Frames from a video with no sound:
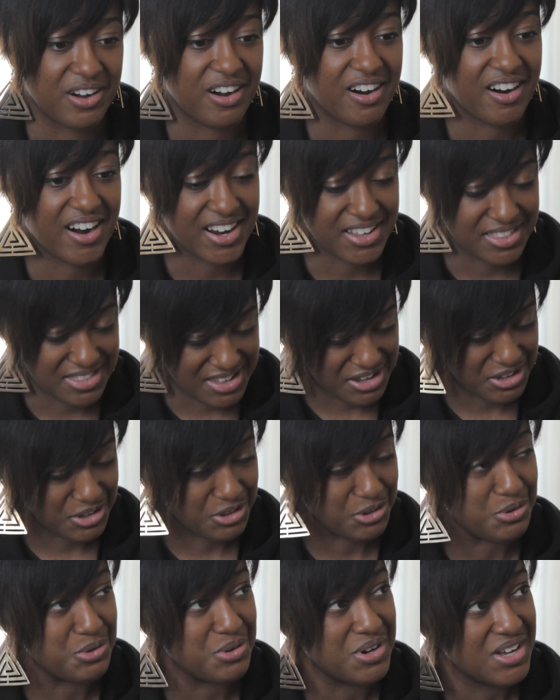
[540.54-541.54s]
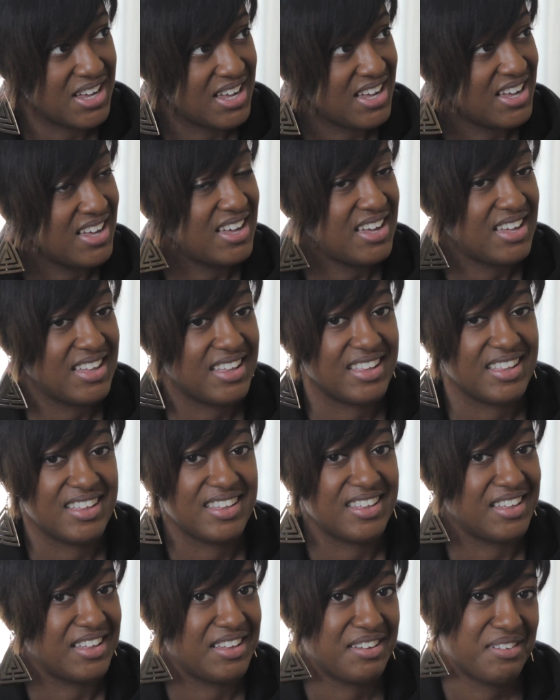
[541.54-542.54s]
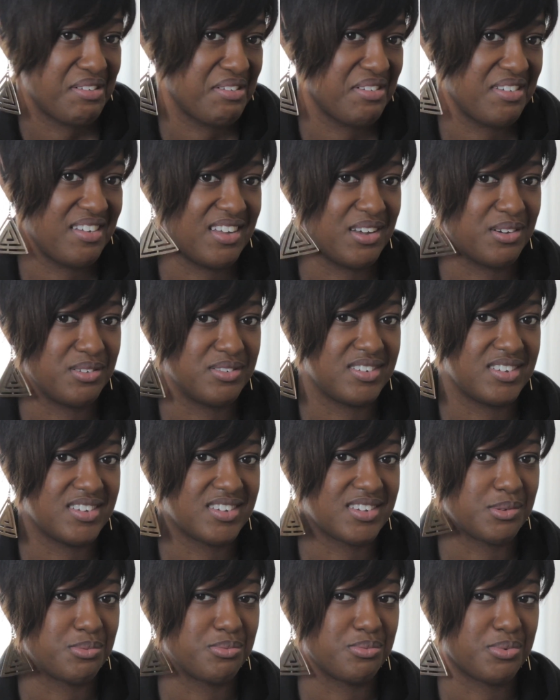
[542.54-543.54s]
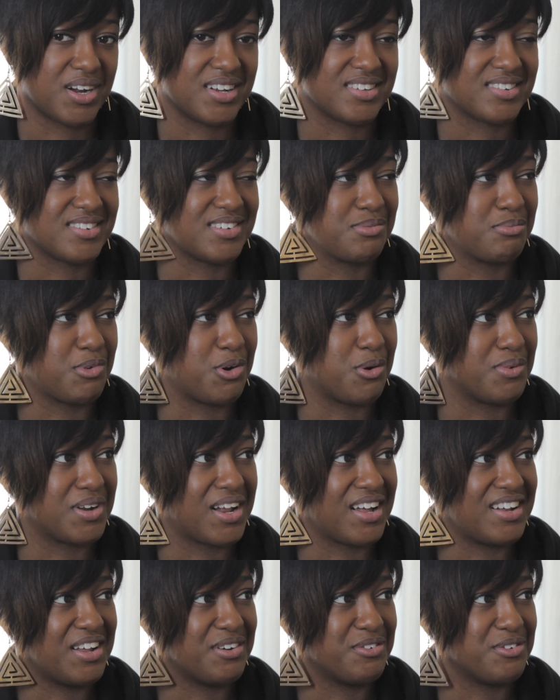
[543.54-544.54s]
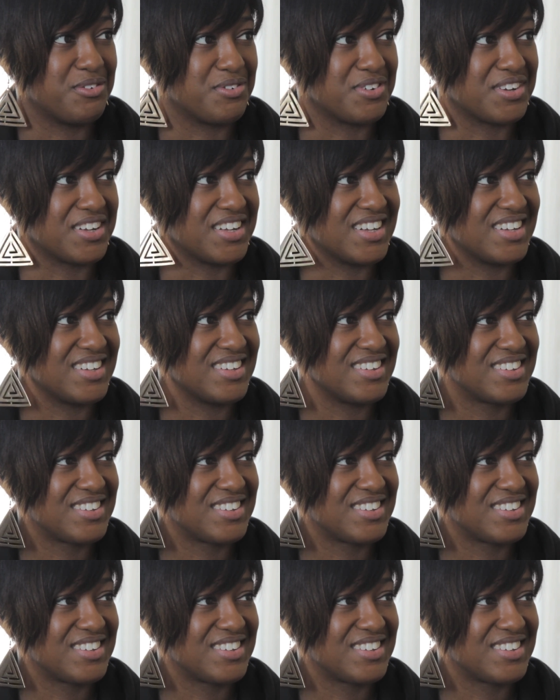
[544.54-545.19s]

all right, thank you. It's a priceless moment I'll never forget.